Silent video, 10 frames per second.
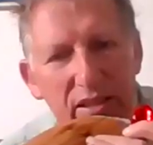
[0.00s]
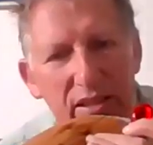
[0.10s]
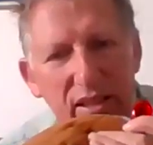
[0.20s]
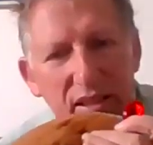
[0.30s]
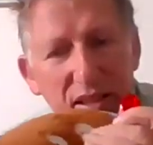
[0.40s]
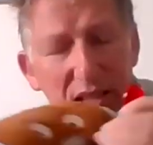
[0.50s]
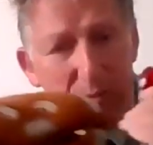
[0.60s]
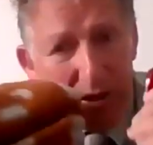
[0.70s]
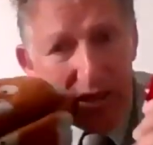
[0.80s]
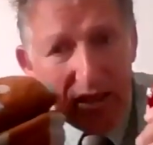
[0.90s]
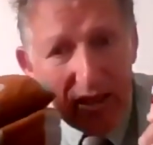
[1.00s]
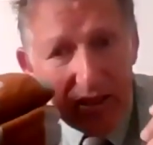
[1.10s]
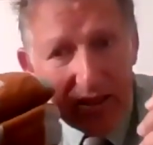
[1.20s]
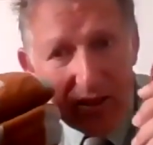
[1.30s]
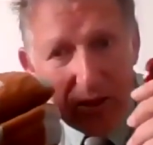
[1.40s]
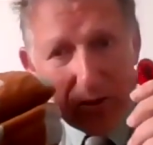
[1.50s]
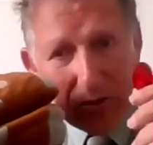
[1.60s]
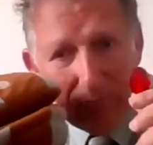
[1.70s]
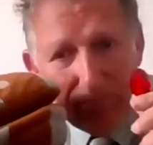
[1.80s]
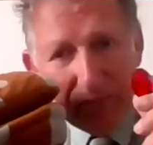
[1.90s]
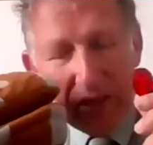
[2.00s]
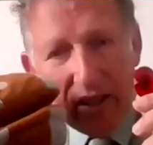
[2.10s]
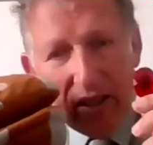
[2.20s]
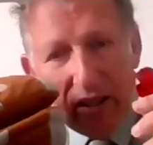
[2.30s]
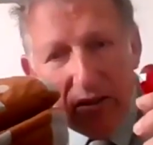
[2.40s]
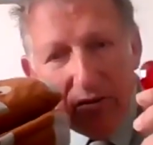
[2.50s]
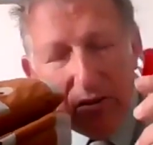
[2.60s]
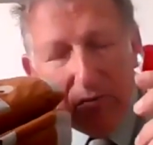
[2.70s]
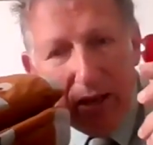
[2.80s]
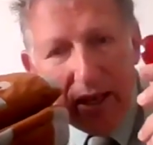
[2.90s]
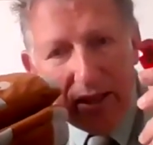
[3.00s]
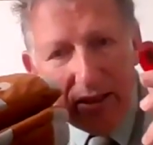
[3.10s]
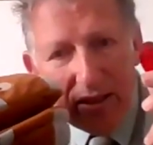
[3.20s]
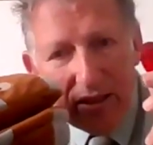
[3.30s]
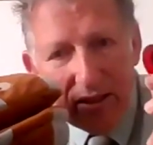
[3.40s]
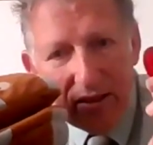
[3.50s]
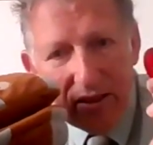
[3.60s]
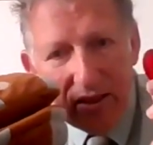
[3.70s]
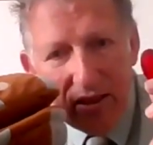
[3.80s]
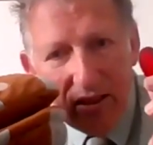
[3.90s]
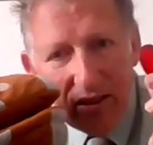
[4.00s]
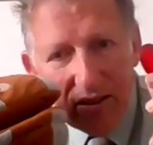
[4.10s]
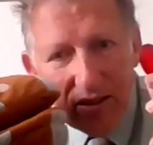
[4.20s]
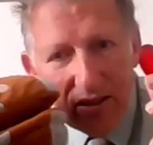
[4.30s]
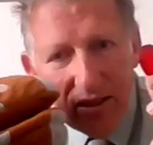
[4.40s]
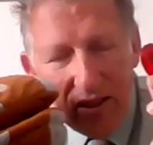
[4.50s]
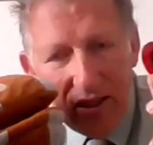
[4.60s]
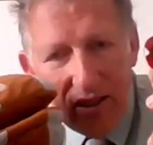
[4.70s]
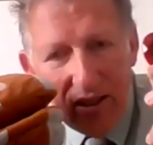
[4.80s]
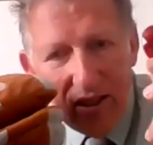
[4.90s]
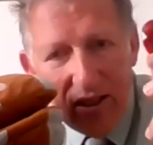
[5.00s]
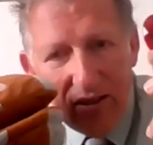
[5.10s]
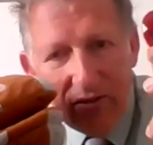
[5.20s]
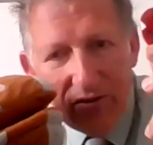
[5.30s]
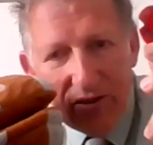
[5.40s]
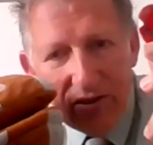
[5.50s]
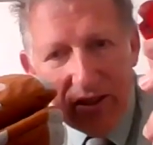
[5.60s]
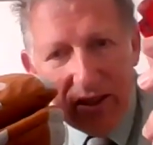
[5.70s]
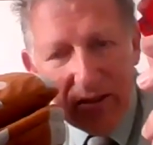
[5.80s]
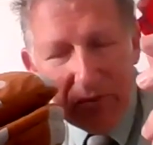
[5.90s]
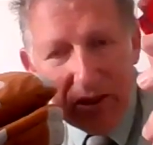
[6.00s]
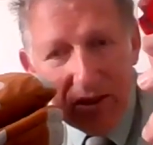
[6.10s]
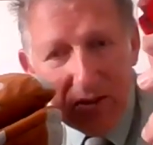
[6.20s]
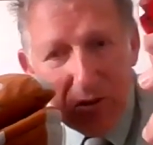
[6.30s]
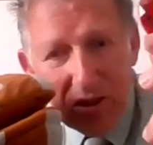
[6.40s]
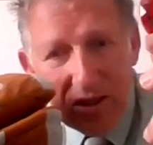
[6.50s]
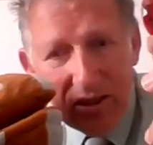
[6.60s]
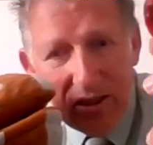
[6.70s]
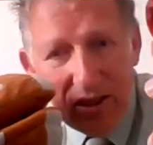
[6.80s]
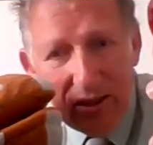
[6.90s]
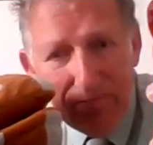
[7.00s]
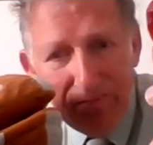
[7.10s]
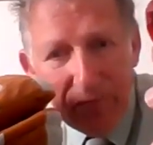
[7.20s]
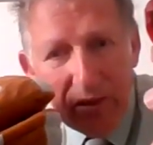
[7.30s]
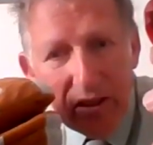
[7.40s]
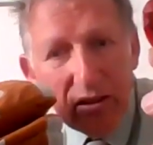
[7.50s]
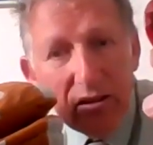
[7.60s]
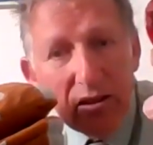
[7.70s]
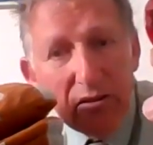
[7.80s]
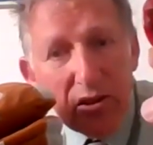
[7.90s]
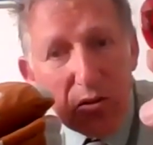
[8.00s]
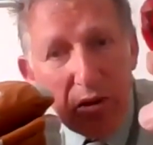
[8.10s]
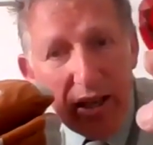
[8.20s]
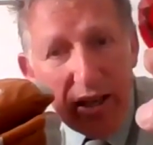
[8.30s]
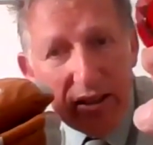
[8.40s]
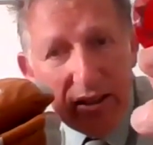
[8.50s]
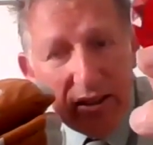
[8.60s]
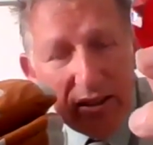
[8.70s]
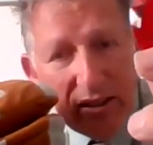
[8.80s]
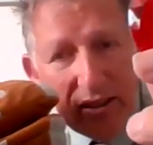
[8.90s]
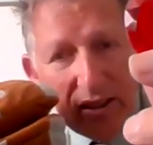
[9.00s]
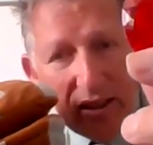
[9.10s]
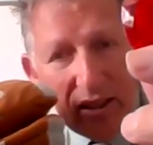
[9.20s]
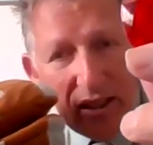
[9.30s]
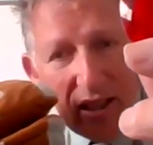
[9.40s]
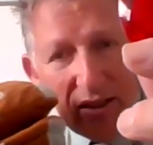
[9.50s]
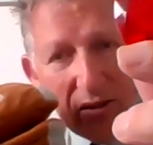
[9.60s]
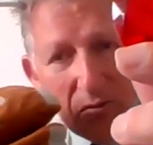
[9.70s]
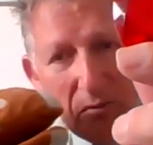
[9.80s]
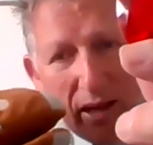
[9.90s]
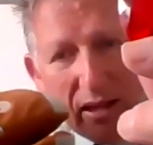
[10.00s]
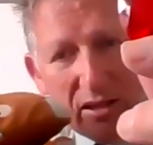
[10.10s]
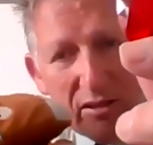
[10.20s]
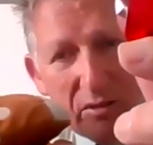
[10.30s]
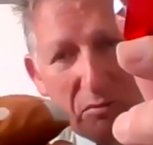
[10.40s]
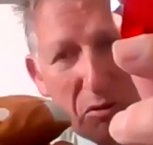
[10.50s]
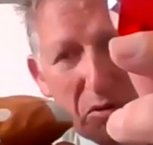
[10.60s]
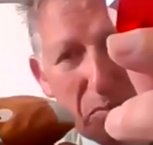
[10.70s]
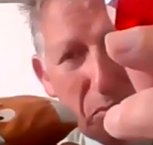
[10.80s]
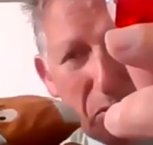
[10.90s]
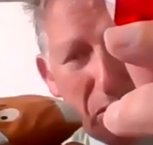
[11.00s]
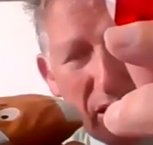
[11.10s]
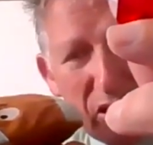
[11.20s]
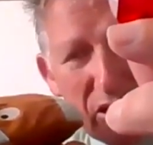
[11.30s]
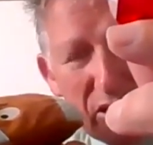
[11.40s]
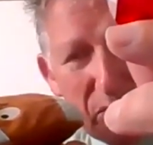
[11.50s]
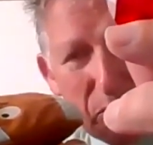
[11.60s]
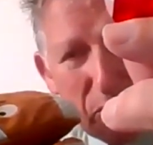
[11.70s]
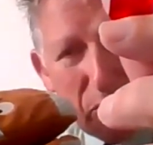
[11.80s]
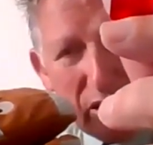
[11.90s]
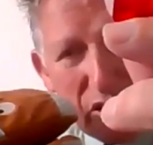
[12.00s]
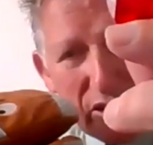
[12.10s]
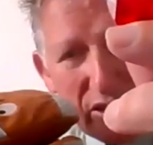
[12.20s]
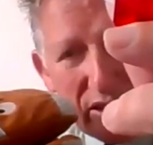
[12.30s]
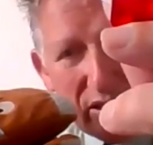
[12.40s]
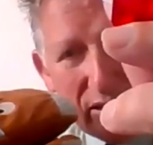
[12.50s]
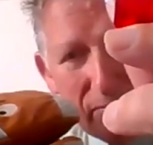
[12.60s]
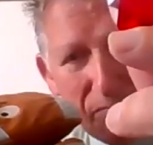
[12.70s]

you see, this particular stone reminds us of, because what's the colour? The colour is red. And it reminds us of the most precious, precious